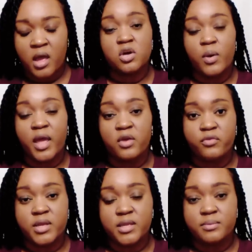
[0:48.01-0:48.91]
To go ahead
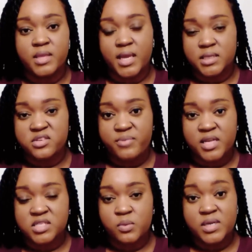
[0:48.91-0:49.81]
and re-dip the ends of
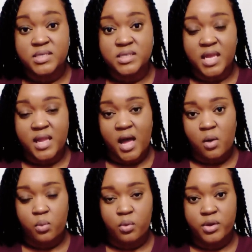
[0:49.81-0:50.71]
my twist in
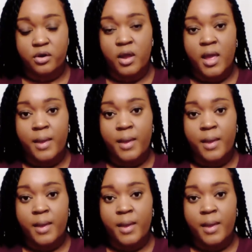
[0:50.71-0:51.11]
hot water